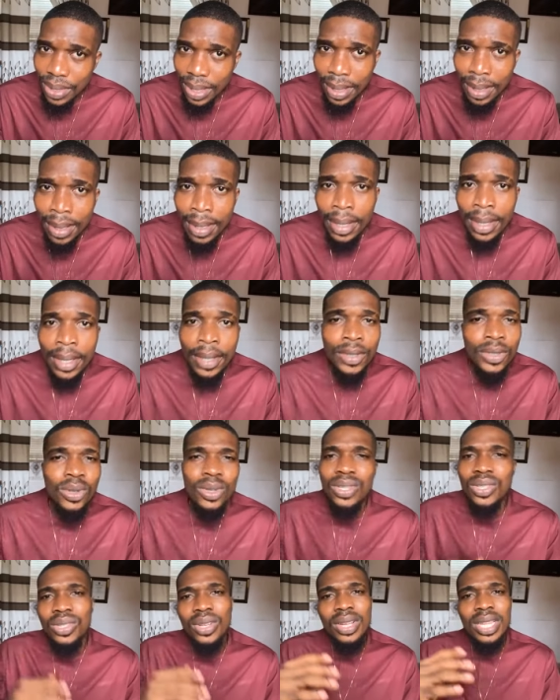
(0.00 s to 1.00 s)
Okay,
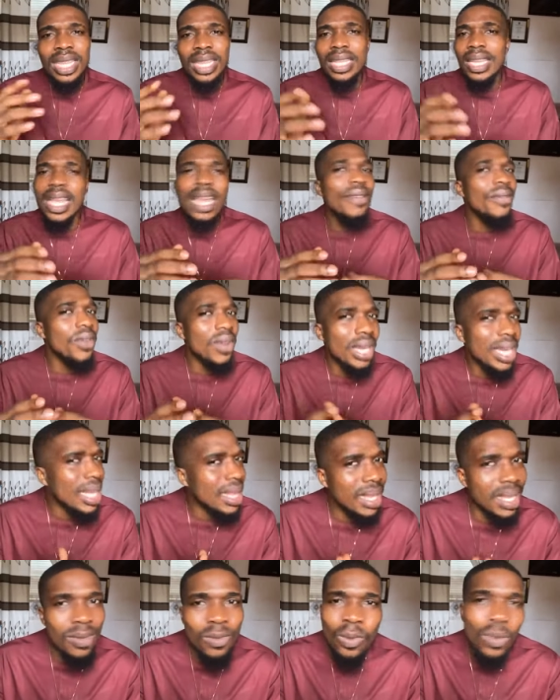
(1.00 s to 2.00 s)
so it's not every
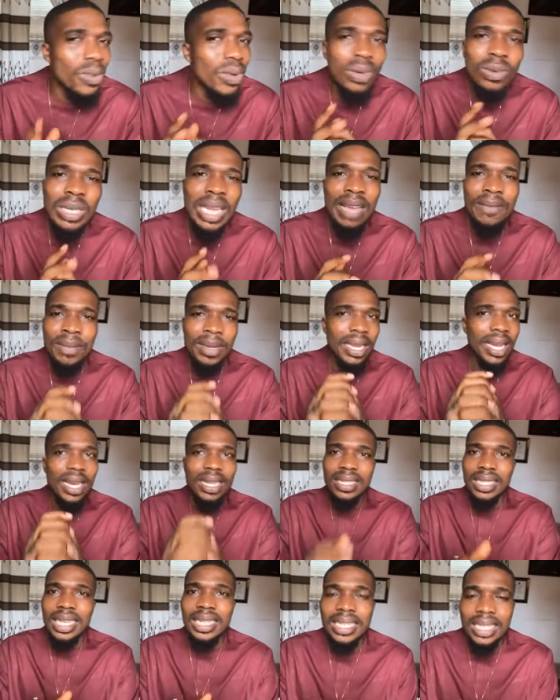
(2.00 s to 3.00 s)
other thing would have been
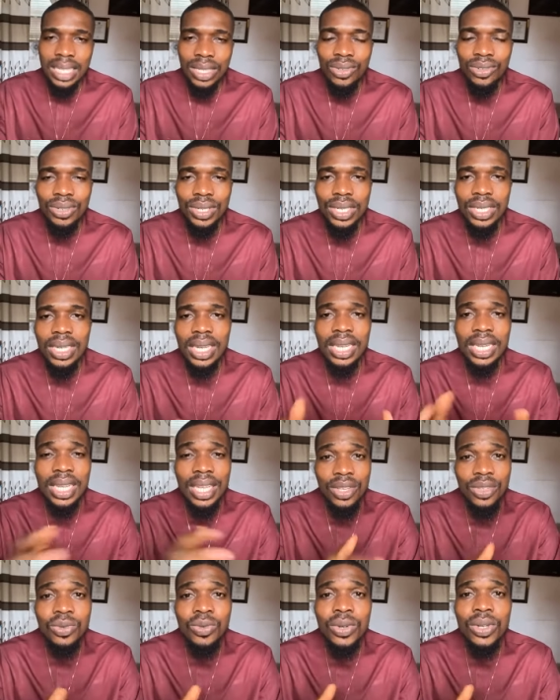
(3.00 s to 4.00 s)
answered in the training. And
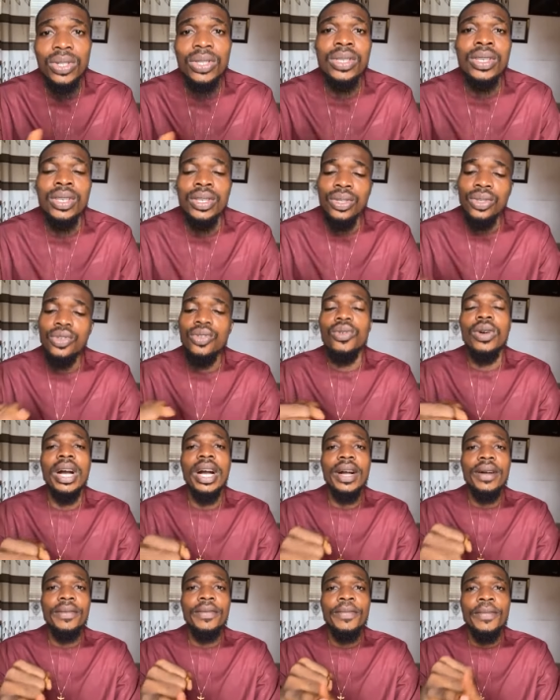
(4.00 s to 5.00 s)
guess what? You
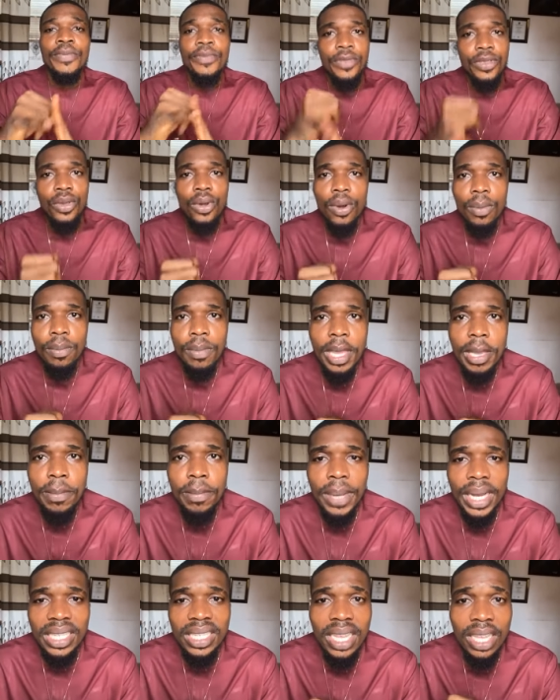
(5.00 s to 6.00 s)
have your
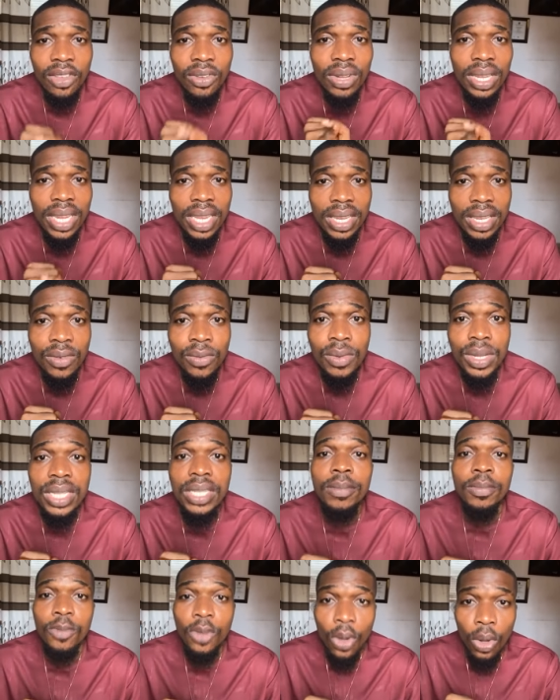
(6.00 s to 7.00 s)
members that you're learning
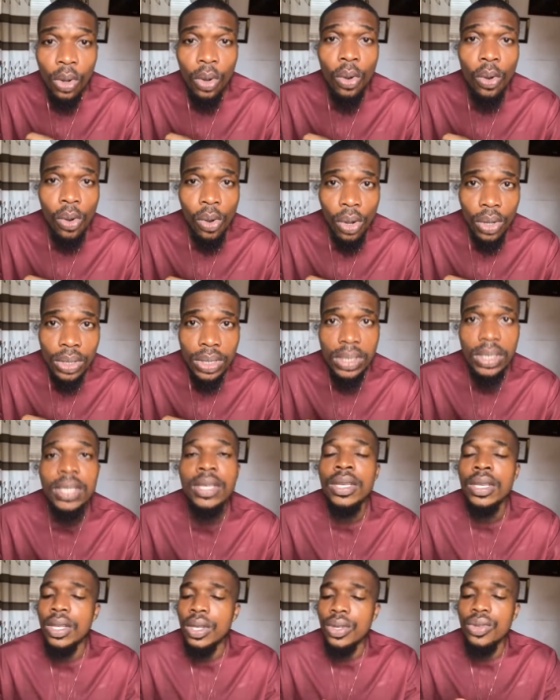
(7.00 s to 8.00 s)
with, your cohorts.